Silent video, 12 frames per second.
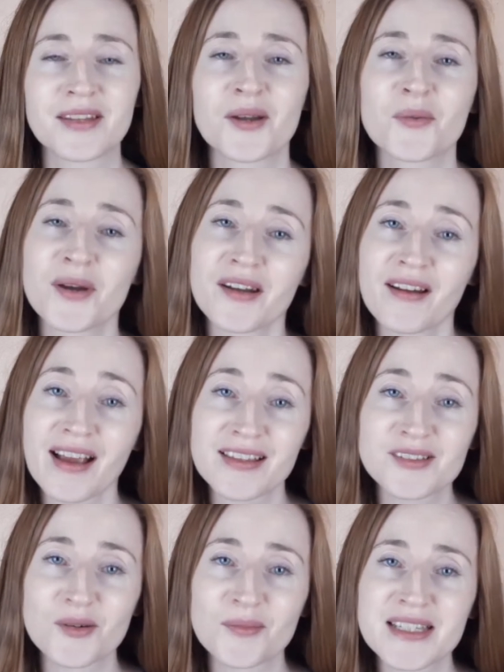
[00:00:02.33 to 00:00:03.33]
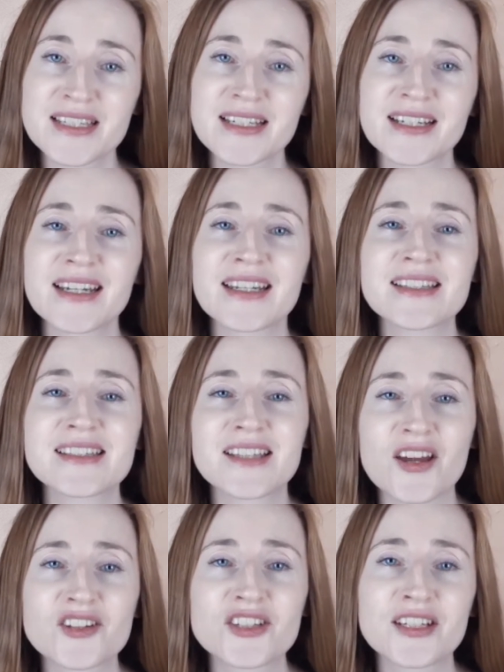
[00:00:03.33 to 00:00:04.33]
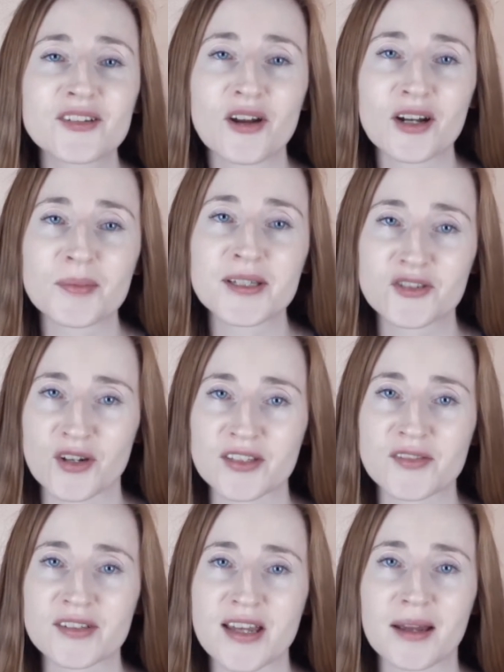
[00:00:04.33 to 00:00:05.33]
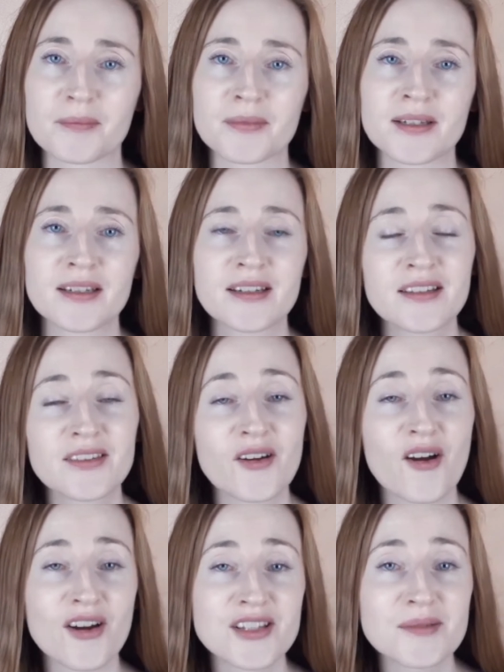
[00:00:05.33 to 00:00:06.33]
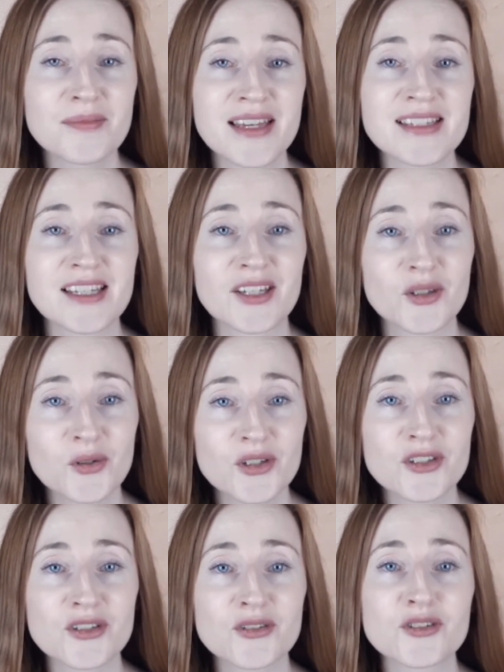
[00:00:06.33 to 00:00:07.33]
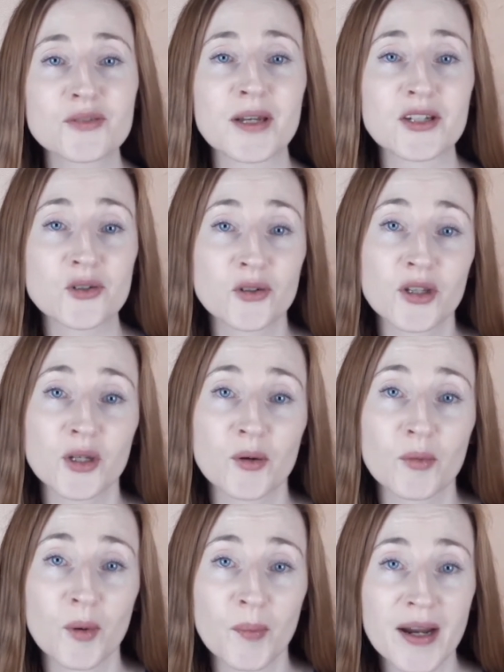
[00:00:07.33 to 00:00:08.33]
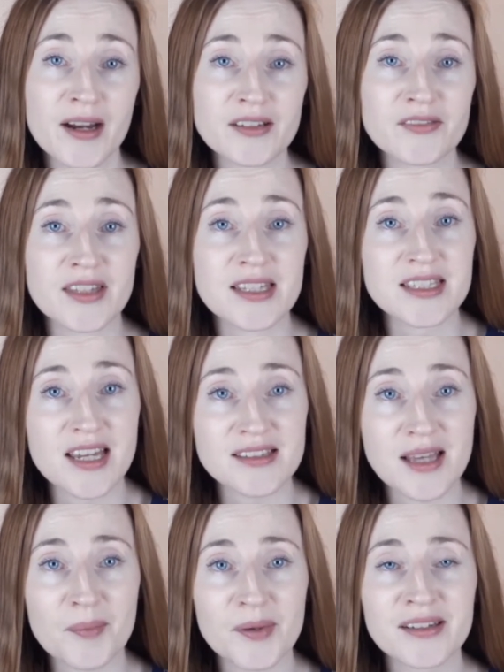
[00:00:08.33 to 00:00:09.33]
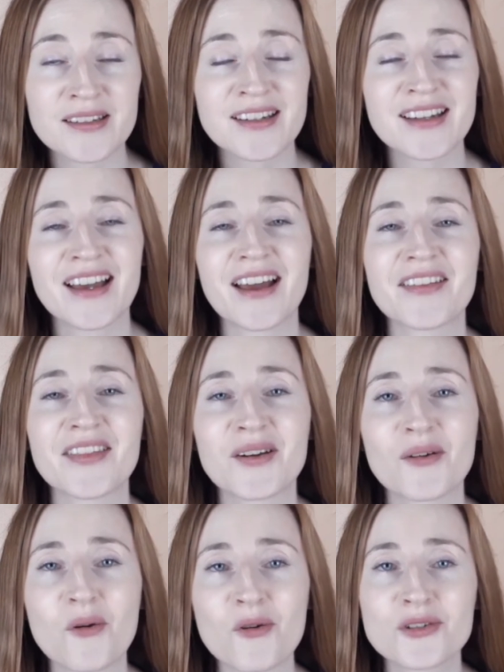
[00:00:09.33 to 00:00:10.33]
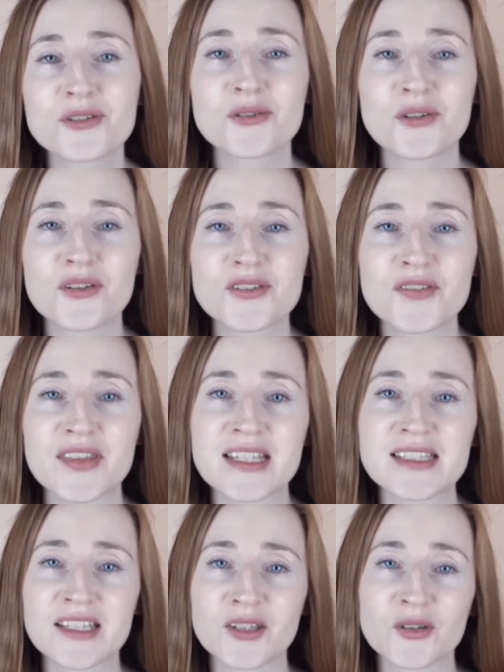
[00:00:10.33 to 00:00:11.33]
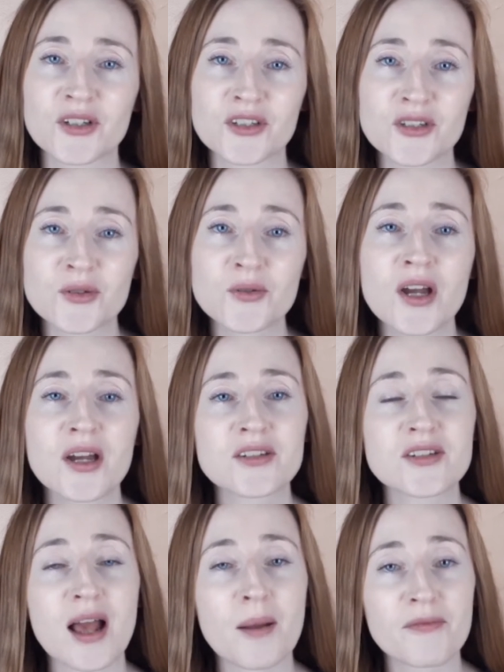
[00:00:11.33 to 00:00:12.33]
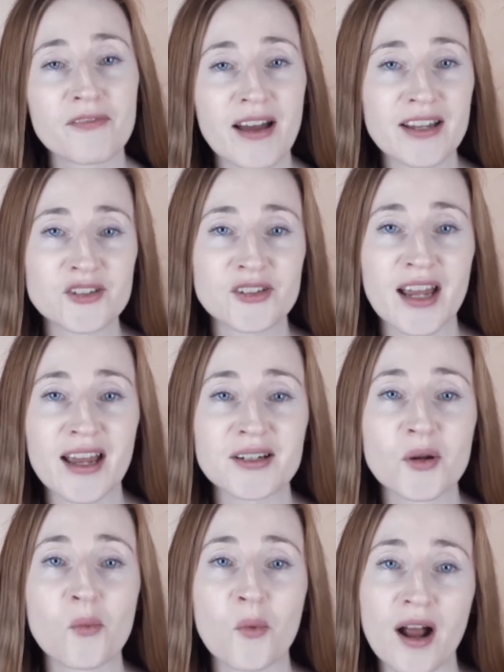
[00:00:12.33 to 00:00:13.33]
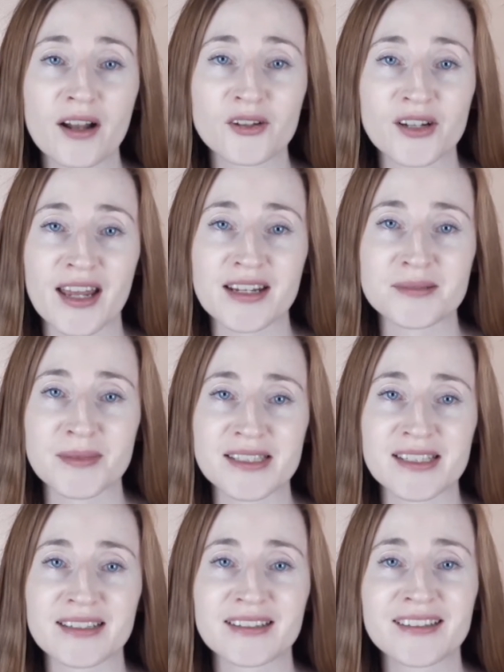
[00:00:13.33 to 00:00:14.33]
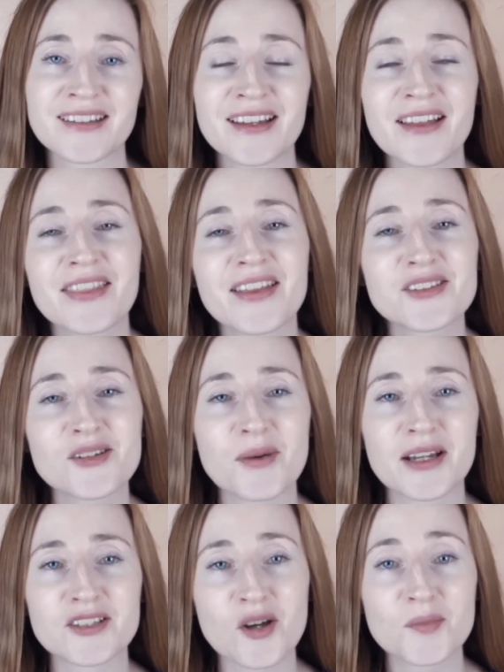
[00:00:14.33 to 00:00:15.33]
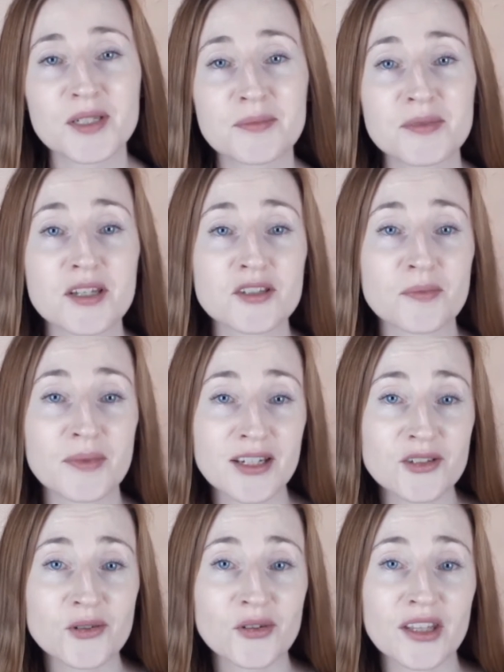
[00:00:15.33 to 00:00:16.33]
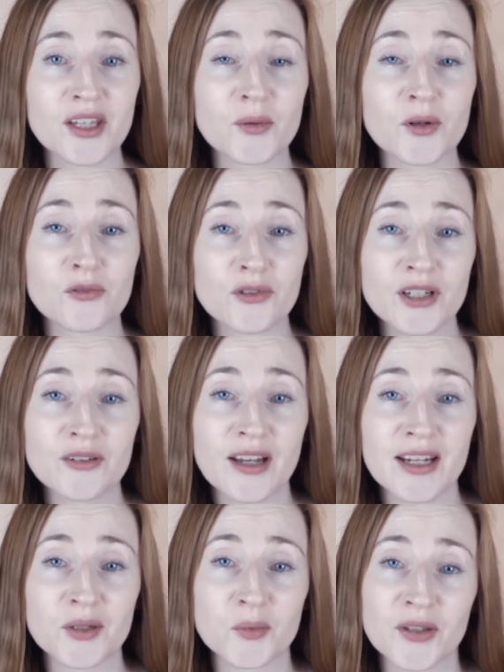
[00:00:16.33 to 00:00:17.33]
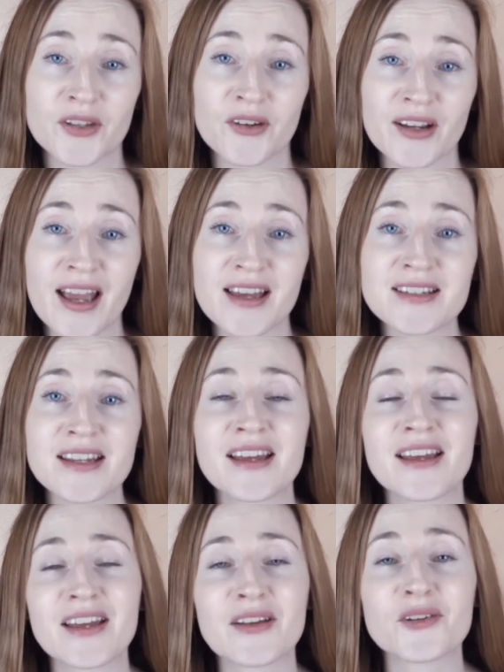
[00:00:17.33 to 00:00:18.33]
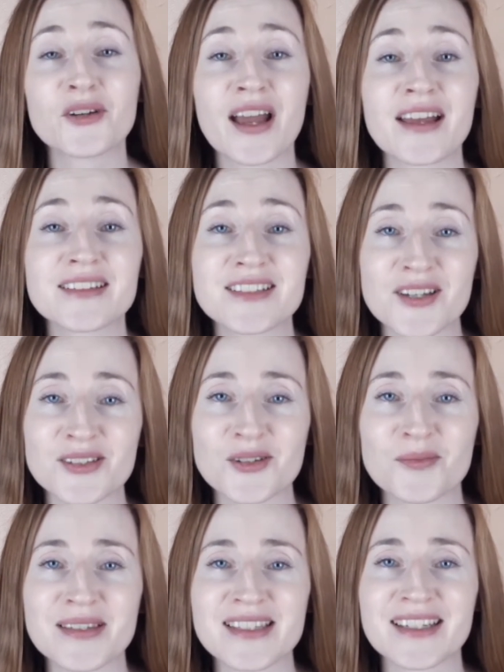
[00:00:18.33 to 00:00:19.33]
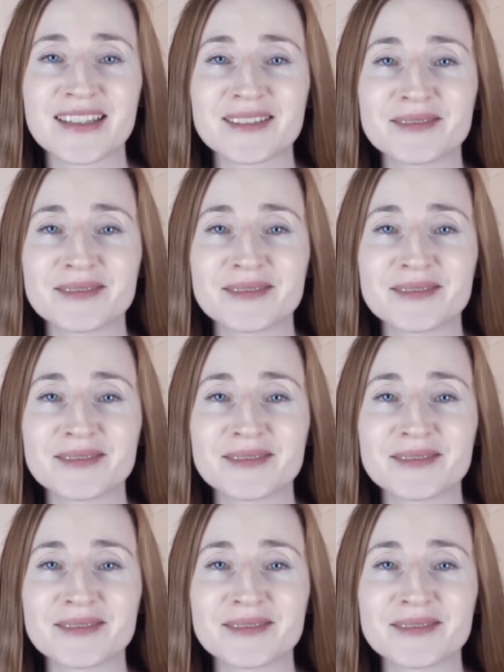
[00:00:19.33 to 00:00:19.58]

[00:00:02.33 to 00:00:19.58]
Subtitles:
When our cats go missing, it is such an incredibly stressful time. There are some things that you can do to make sure that you are prepared if this does happen, and there are also lots of things that you can do to help find your cat while your cat is missing. These are my top tips to make sure that you are reunited with your cat if your cat does go missing.